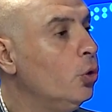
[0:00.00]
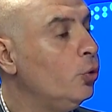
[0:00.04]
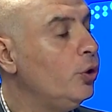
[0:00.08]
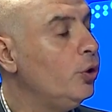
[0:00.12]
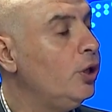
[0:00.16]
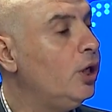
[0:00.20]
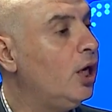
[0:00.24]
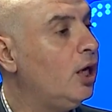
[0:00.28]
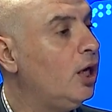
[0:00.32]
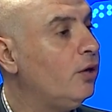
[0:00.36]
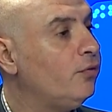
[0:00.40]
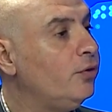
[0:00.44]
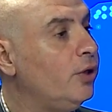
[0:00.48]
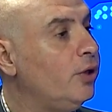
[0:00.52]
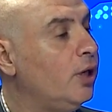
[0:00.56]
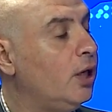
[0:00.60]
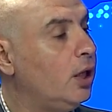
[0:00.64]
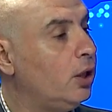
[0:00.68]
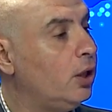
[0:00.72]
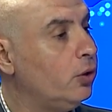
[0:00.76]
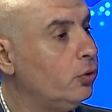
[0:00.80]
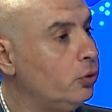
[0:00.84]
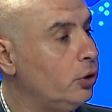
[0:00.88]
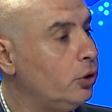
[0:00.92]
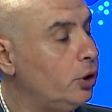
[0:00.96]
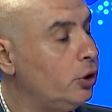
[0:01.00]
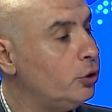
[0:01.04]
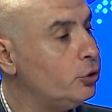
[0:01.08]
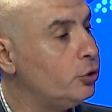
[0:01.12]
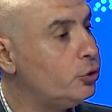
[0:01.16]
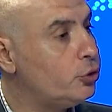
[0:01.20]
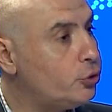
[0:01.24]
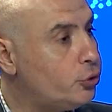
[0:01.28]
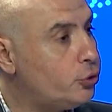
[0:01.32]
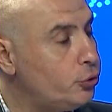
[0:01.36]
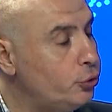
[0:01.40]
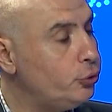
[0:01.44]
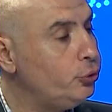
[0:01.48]
we have now
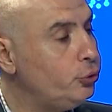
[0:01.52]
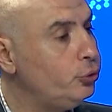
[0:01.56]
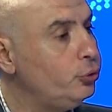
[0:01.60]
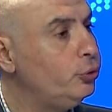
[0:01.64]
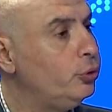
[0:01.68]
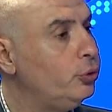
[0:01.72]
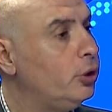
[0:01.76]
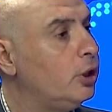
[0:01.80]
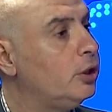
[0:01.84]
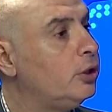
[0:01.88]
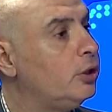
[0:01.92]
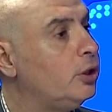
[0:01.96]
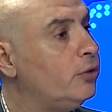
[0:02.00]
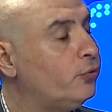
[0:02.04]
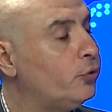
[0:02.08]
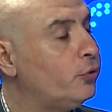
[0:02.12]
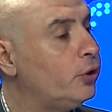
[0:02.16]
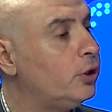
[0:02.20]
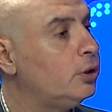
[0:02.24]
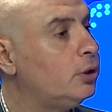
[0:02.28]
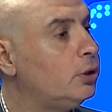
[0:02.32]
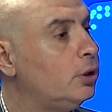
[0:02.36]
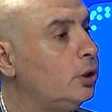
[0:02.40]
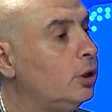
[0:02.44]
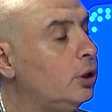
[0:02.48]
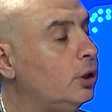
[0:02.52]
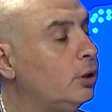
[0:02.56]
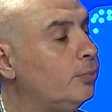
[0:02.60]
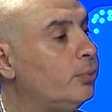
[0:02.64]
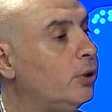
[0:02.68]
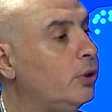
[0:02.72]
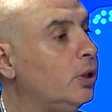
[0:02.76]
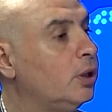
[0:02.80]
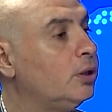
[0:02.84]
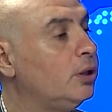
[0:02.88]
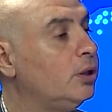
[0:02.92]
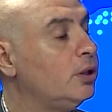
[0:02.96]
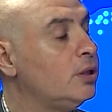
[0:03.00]
two different
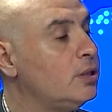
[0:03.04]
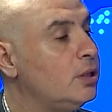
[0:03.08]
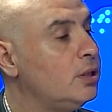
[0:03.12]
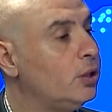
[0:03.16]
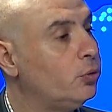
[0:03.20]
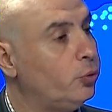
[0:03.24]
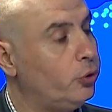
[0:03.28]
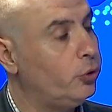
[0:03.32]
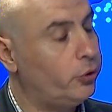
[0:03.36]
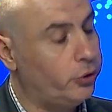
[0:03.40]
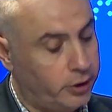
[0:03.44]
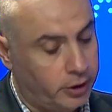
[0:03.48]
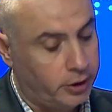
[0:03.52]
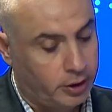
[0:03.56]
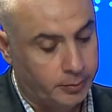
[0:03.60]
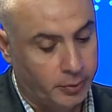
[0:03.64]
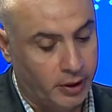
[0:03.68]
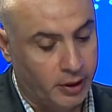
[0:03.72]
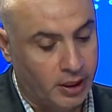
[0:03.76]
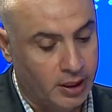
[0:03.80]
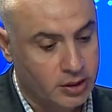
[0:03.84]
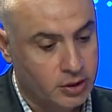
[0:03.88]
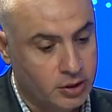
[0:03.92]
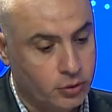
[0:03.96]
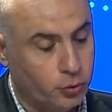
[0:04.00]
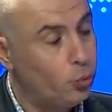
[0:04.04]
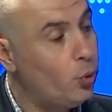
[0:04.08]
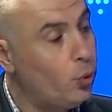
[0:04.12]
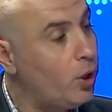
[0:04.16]
parties that were in the past